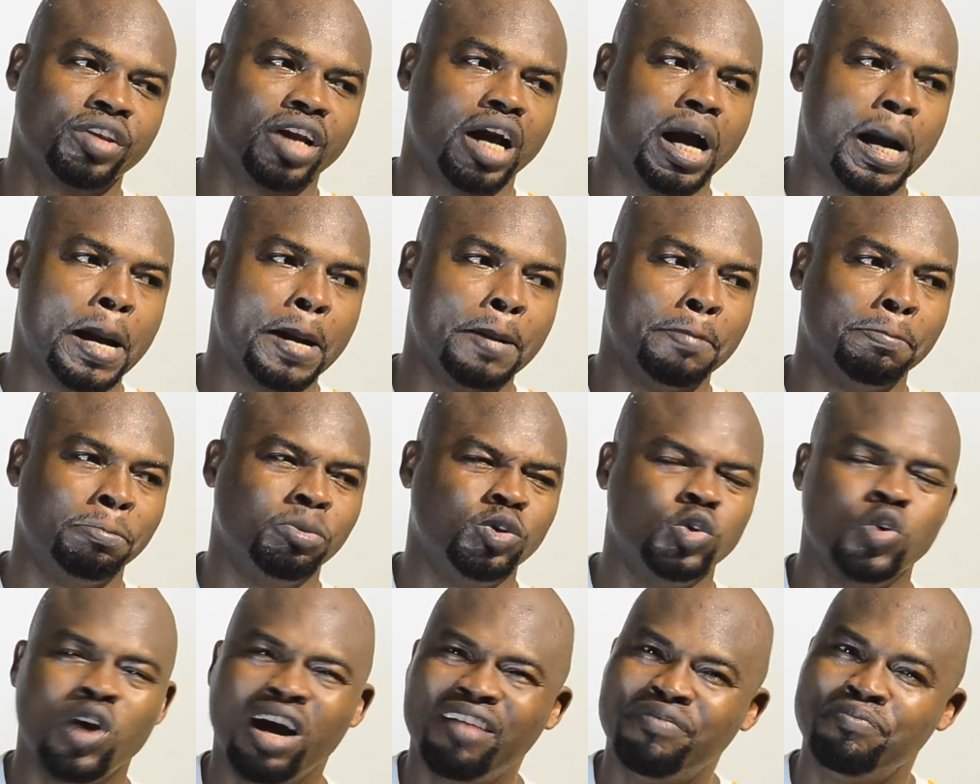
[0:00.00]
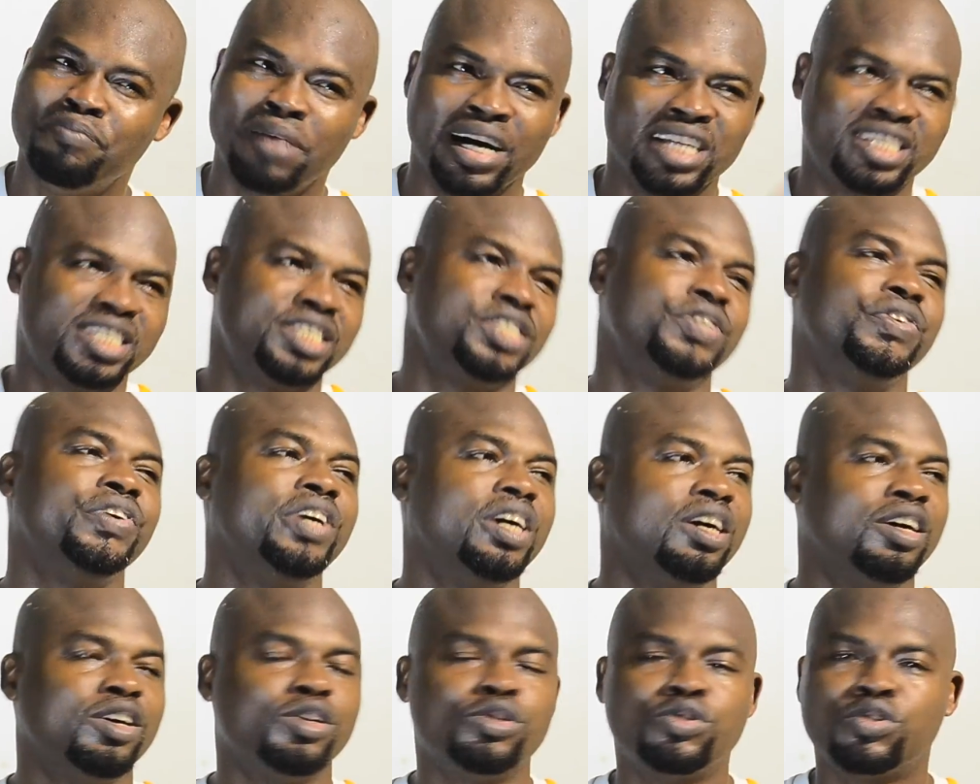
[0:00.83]
Um, you have
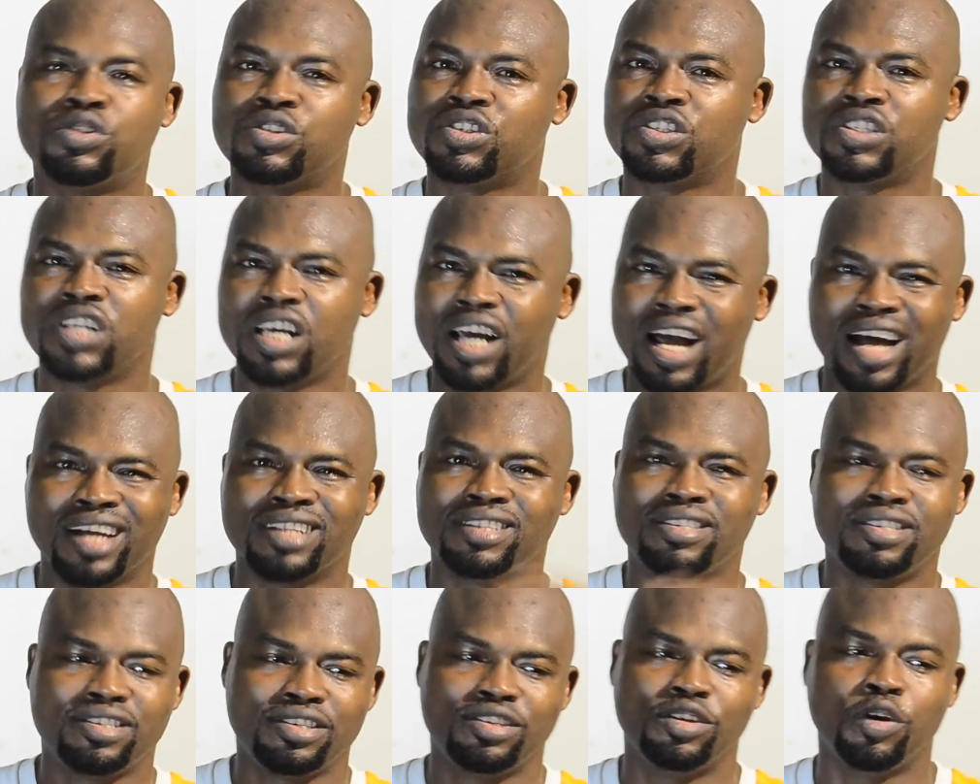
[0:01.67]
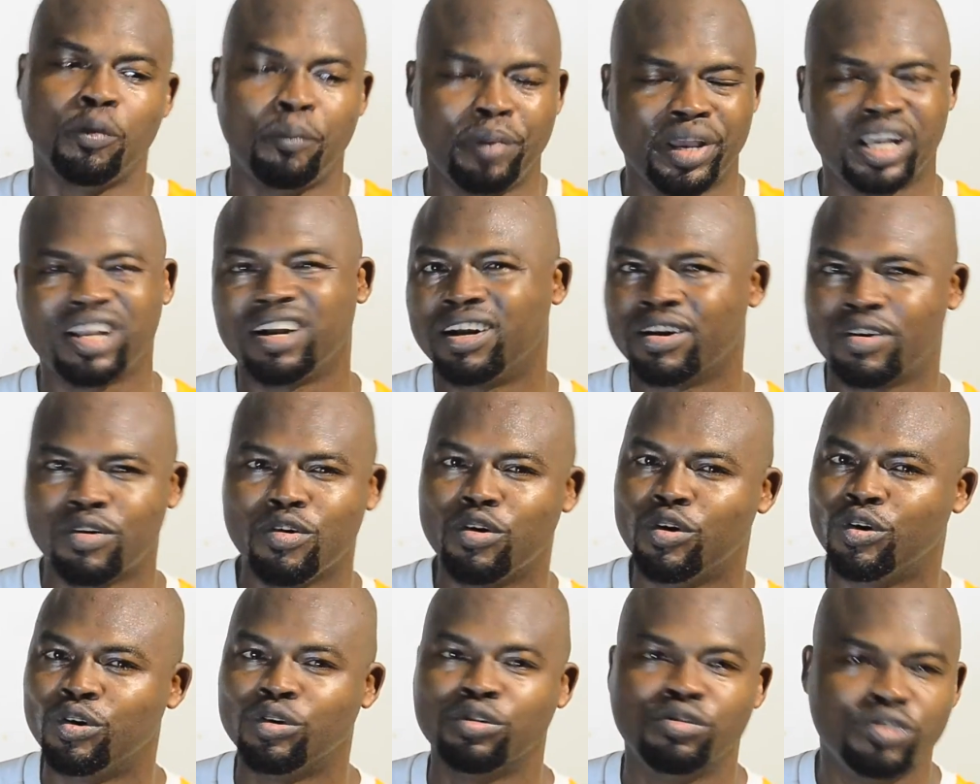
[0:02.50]
materials at your beck and
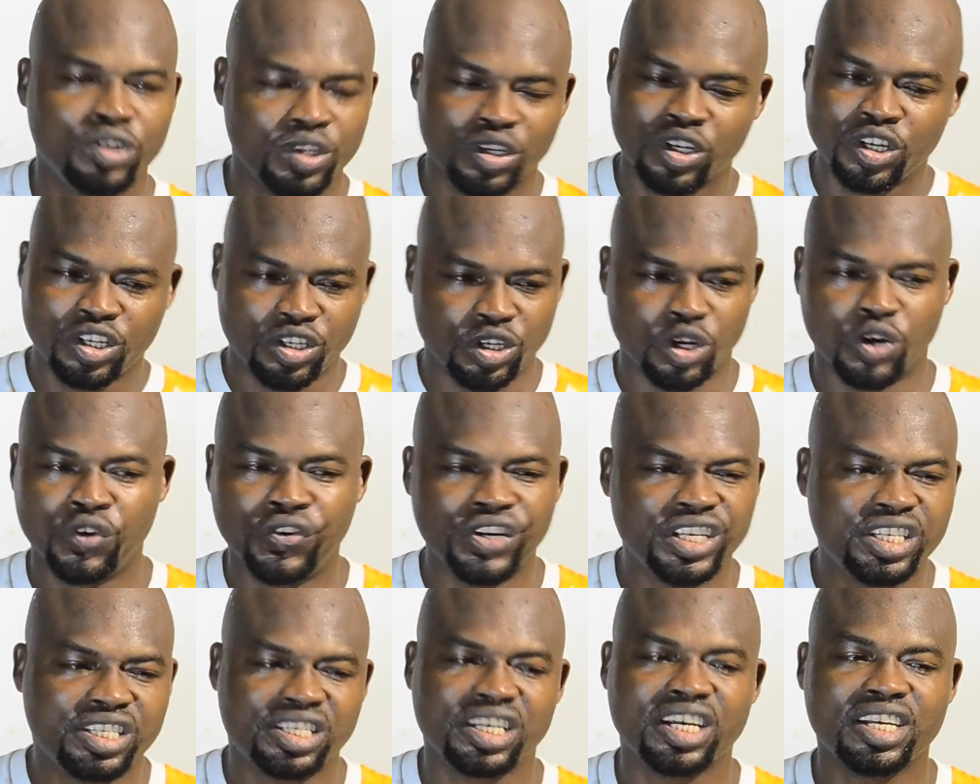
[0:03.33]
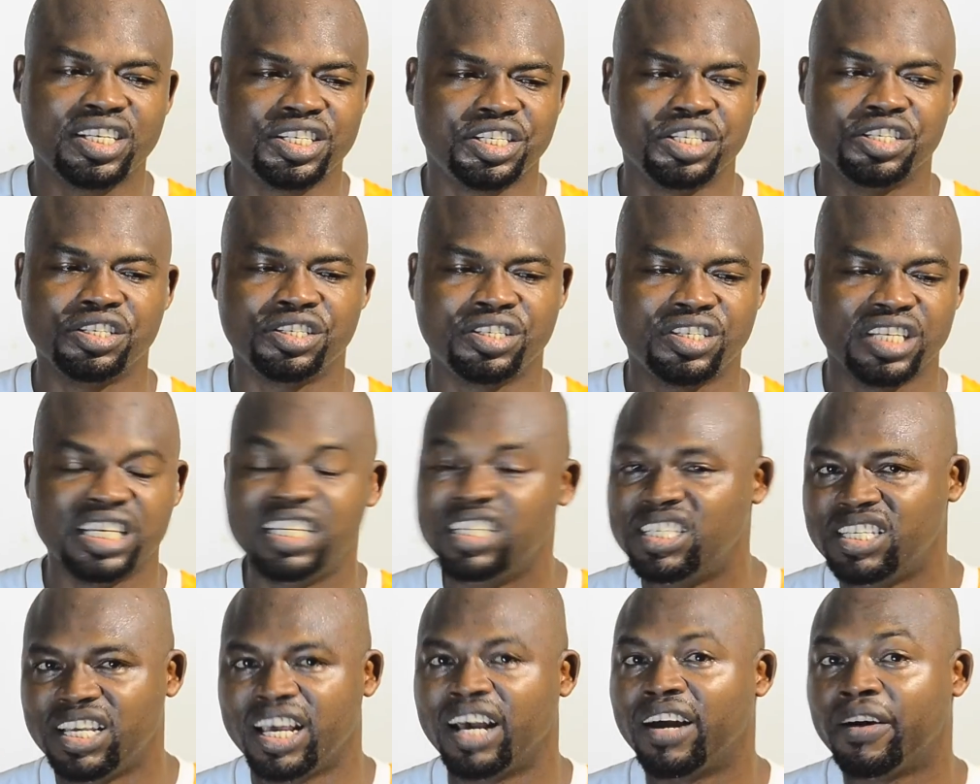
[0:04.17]
call. Your research is
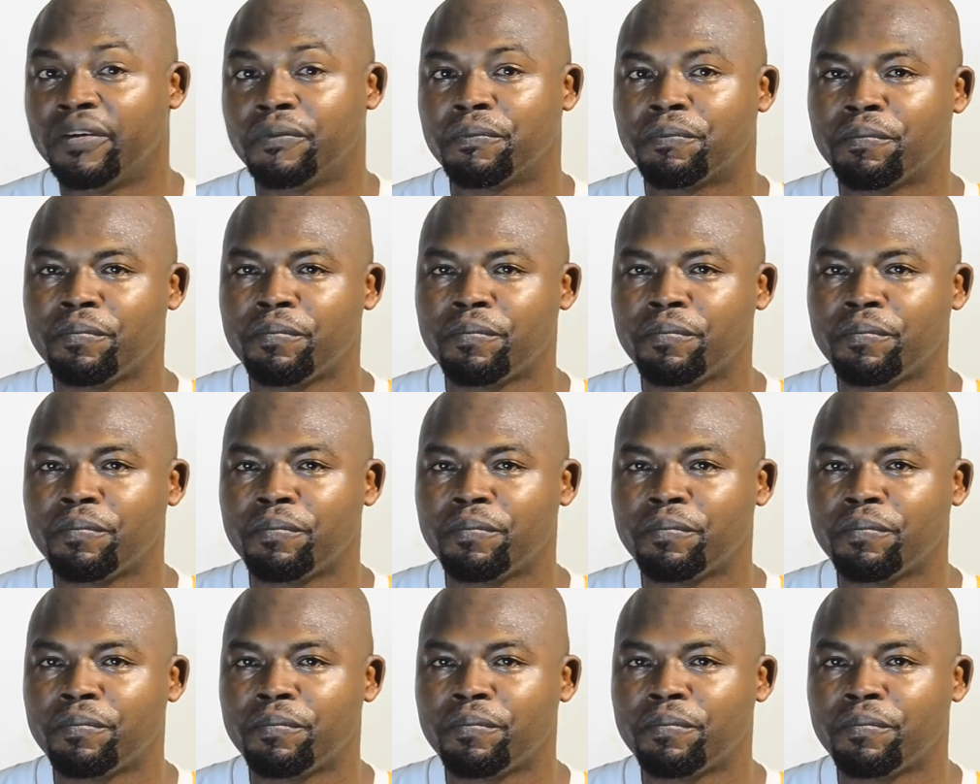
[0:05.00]
easier.